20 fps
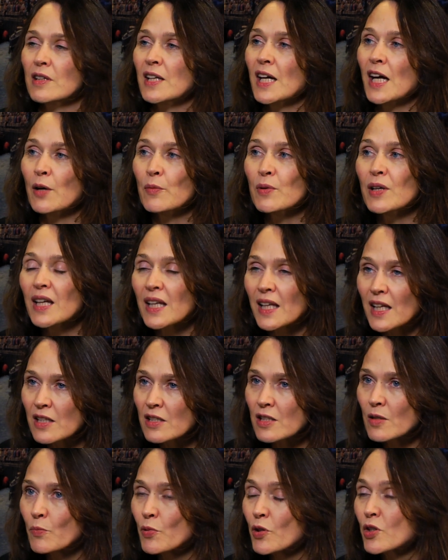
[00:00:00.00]
and how we can
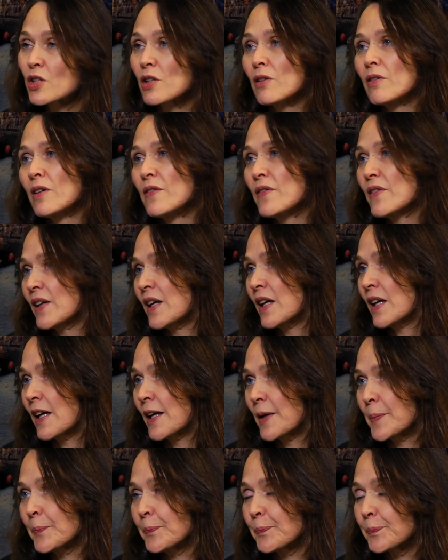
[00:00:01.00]
actually push our own
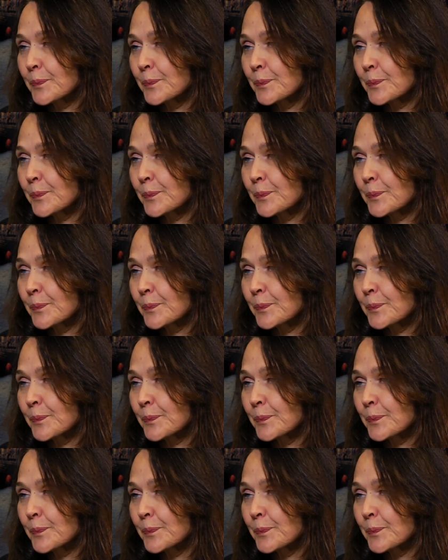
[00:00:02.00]
thinking